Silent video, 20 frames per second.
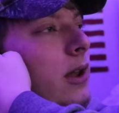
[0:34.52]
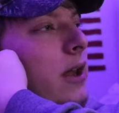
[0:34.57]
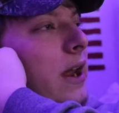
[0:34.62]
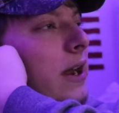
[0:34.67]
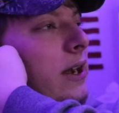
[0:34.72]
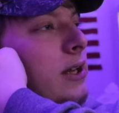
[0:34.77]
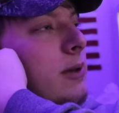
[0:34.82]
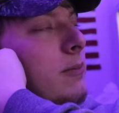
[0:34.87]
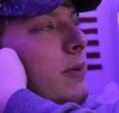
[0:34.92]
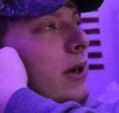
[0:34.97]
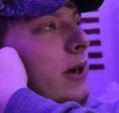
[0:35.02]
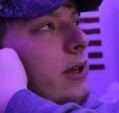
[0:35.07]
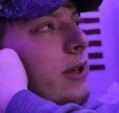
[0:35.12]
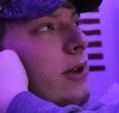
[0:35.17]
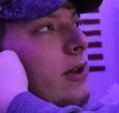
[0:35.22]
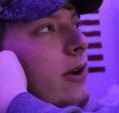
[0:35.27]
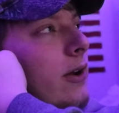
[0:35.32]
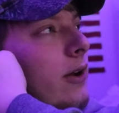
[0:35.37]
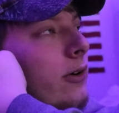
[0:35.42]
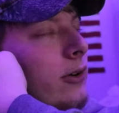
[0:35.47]

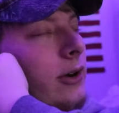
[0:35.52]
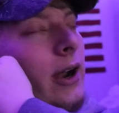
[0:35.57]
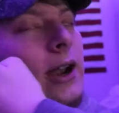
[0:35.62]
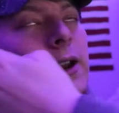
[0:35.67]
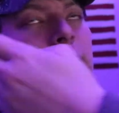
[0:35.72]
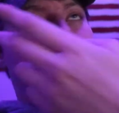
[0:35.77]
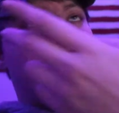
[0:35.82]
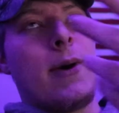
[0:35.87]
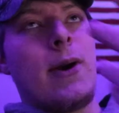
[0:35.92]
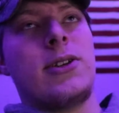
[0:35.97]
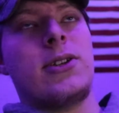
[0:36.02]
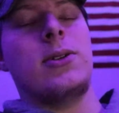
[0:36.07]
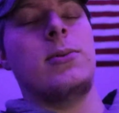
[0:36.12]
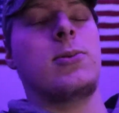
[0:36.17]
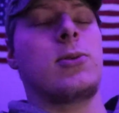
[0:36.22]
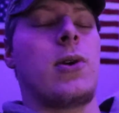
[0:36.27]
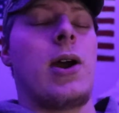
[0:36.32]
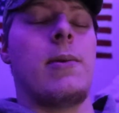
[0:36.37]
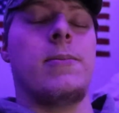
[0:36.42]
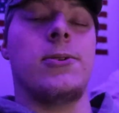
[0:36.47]
anybody or any of my
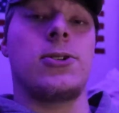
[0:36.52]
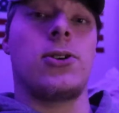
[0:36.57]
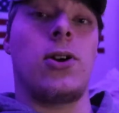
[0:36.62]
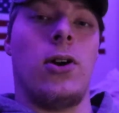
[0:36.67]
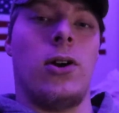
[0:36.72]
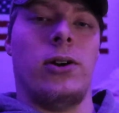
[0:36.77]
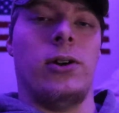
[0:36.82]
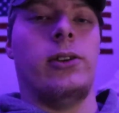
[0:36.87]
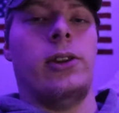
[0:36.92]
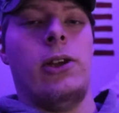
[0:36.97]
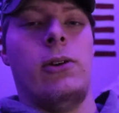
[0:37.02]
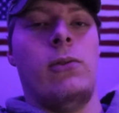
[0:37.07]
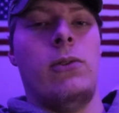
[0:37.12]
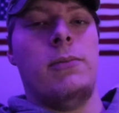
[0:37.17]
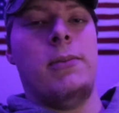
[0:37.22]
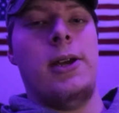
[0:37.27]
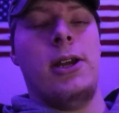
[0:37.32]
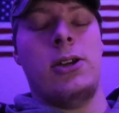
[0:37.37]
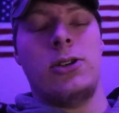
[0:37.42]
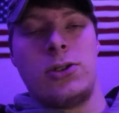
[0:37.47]
subscribers currently
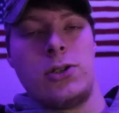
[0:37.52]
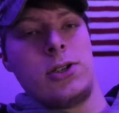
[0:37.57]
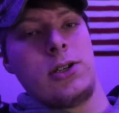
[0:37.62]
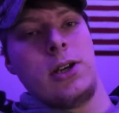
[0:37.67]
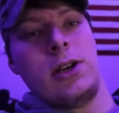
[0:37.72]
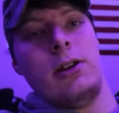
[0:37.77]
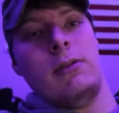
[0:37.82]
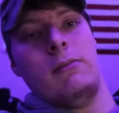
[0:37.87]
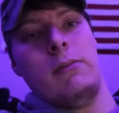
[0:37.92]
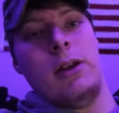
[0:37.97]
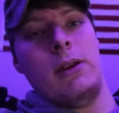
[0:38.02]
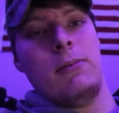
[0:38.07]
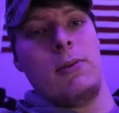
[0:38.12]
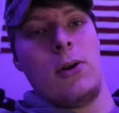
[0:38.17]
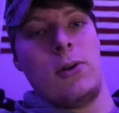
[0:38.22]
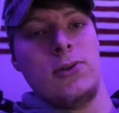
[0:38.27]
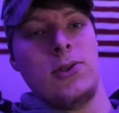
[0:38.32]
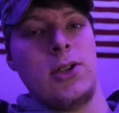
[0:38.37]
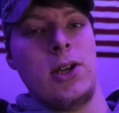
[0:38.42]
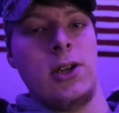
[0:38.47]
would be interested in me
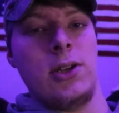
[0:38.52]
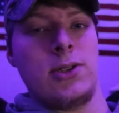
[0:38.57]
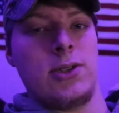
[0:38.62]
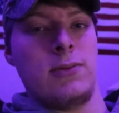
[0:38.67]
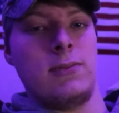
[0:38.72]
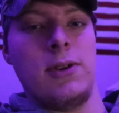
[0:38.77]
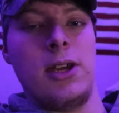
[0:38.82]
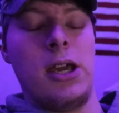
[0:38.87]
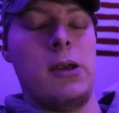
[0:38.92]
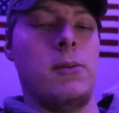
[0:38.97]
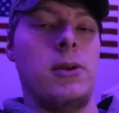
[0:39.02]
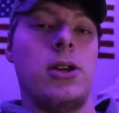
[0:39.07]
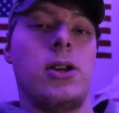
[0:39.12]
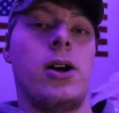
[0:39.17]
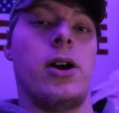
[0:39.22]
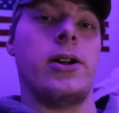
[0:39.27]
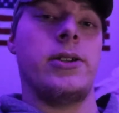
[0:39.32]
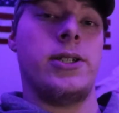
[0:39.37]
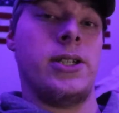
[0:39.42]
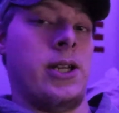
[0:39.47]
posting some gaming
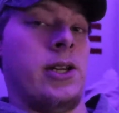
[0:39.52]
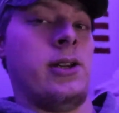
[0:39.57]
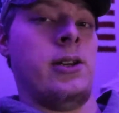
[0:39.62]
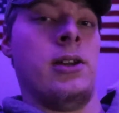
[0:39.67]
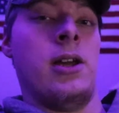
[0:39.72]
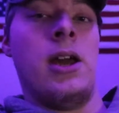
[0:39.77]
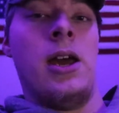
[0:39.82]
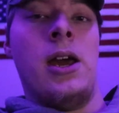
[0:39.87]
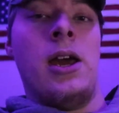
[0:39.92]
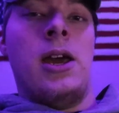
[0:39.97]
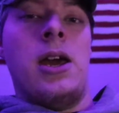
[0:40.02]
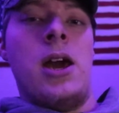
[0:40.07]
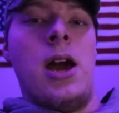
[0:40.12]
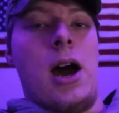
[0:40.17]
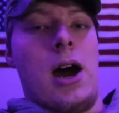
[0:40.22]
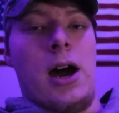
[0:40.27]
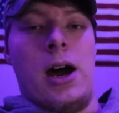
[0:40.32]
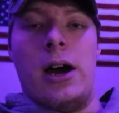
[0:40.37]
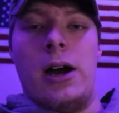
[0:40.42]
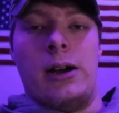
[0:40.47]
content.
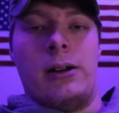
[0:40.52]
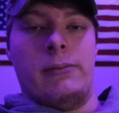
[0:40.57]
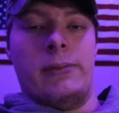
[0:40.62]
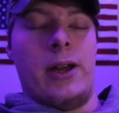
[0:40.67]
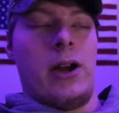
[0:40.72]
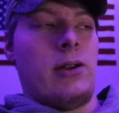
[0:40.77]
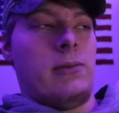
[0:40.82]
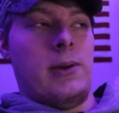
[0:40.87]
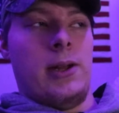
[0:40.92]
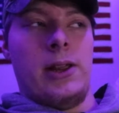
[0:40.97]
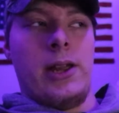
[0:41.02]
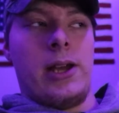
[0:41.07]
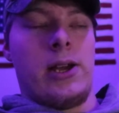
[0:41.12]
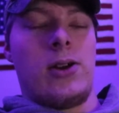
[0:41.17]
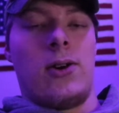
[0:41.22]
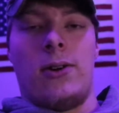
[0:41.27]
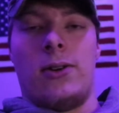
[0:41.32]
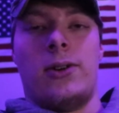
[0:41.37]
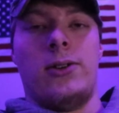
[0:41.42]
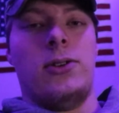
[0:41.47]
That would be
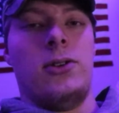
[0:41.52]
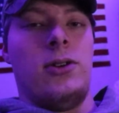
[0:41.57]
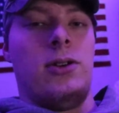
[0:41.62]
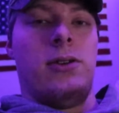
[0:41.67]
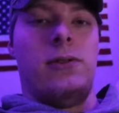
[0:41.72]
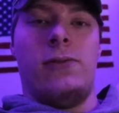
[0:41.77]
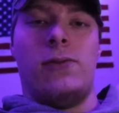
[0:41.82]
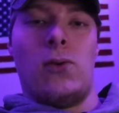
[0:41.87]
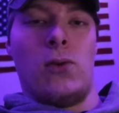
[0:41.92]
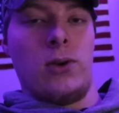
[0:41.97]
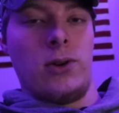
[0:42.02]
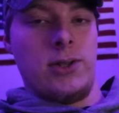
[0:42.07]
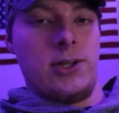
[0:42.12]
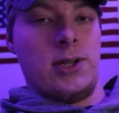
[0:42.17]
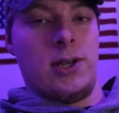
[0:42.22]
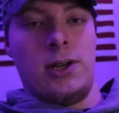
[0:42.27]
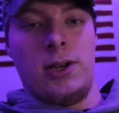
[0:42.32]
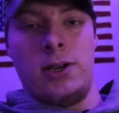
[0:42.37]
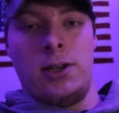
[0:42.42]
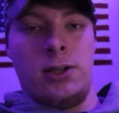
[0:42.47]
like Call of Duty,
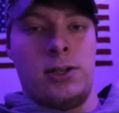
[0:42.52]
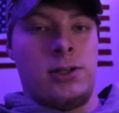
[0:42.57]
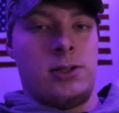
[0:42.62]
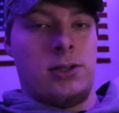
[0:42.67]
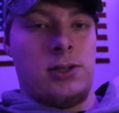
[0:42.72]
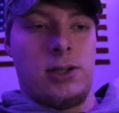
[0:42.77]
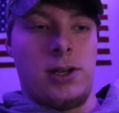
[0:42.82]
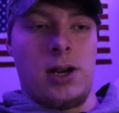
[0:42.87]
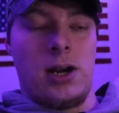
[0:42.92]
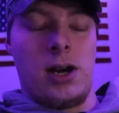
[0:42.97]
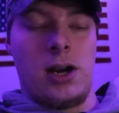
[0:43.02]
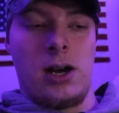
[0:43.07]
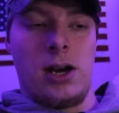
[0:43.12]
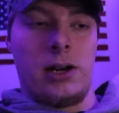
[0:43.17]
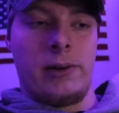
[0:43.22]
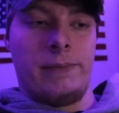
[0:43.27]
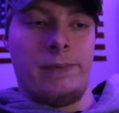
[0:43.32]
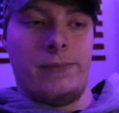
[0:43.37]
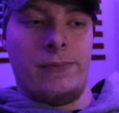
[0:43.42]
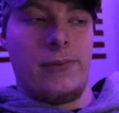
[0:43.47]
Forza,
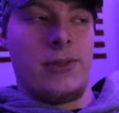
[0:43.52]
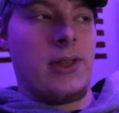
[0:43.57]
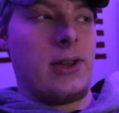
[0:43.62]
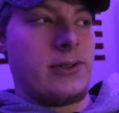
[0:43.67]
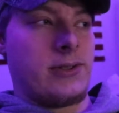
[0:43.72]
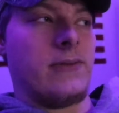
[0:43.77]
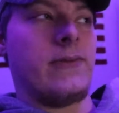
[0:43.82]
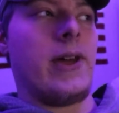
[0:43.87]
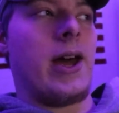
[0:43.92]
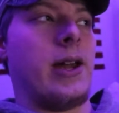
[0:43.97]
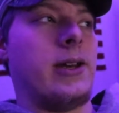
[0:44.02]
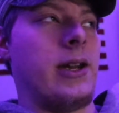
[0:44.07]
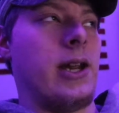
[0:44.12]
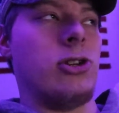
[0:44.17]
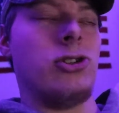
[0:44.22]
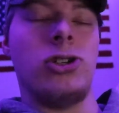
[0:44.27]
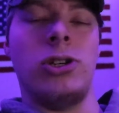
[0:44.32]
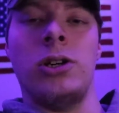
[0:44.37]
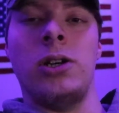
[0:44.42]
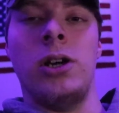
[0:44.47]
things of that
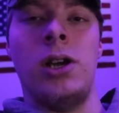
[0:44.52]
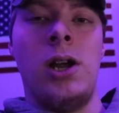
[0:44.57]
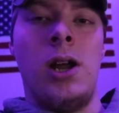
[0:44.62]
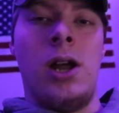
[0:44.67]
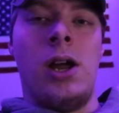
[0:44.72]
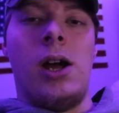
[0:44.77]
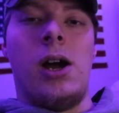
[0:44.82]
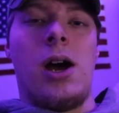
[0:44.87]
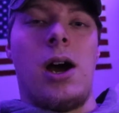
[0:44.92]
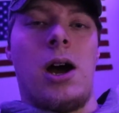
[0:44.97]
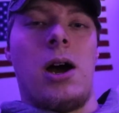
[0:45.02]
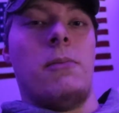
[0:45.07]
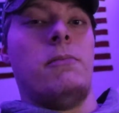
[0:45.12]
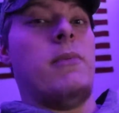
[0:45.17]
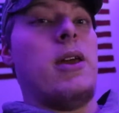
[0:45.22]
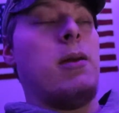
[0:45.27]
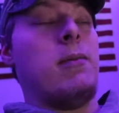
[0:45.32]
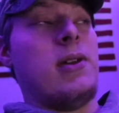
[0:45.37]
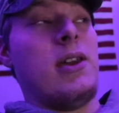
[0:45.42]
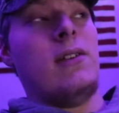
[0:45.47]
nature.
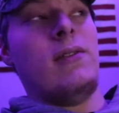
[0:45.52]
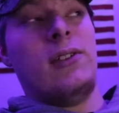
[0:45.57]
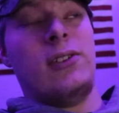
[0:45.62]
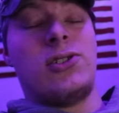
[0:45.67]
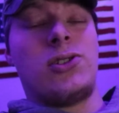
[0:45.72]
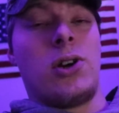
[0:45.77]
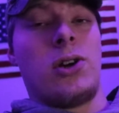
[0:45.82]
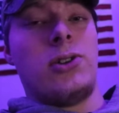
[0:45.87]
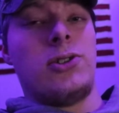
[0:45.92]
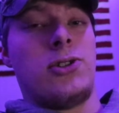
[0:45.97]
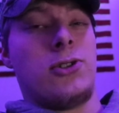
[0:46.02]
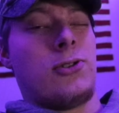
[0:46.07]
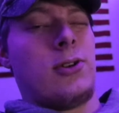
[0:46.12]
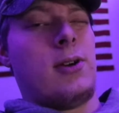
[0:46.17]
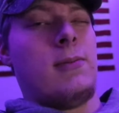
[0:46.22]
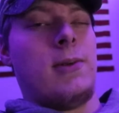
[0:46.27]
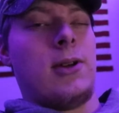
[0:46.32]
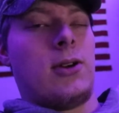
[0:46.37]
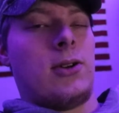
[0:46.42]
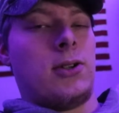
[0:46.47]
Maybe even start
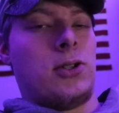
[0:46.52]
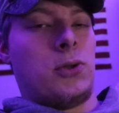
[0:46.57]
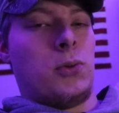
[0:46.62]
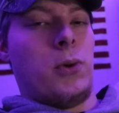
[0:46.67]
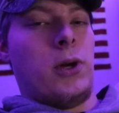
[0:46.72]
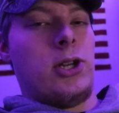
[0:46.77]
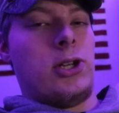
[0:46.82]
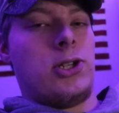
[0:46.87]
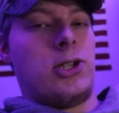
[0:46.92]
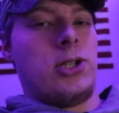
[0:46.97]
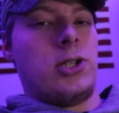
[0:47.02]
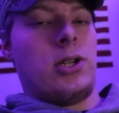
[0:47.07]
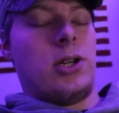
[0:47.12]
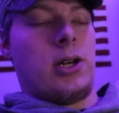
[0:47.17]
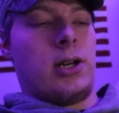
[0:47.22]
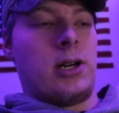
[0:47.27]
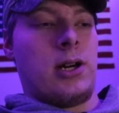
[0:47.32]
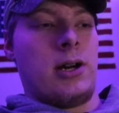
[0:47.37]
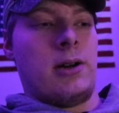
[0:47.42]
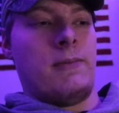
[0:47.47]
streaming on Twitch,
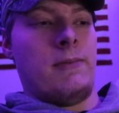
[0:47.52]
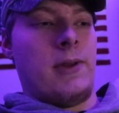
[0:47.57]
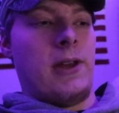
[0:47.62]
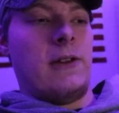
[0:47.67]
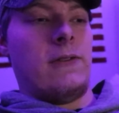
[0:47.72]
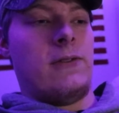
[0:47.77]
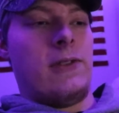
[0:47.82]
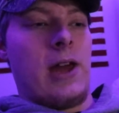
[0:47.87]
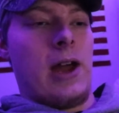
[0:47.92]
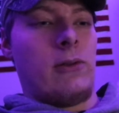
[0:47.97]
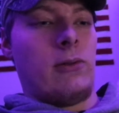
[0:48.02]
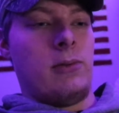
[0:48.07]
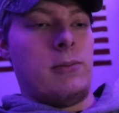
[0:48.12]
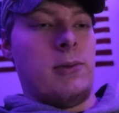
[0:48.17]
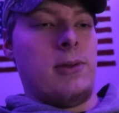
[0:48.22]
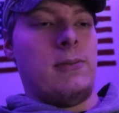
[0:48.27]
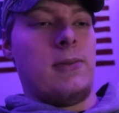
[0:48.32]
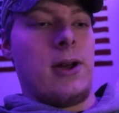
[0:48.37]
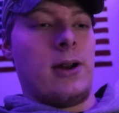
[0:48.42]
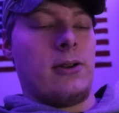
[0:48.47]
if that
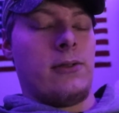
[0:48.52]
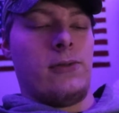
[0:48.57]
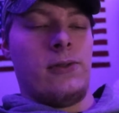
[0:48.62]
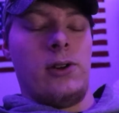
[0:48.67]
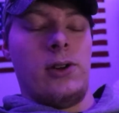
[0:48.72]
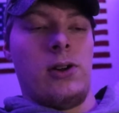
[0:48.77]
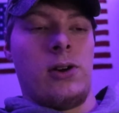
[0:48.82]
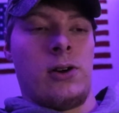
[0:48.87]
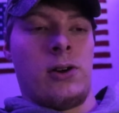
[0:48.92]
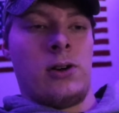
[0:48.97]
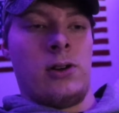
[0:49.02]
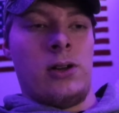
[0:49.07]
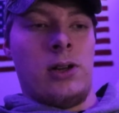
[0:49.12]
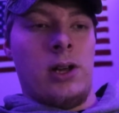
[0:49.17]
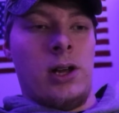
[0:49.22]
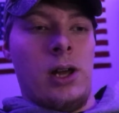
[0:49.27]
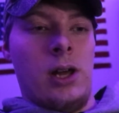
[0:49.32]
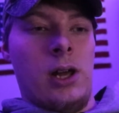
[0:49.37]
would be better for y'all.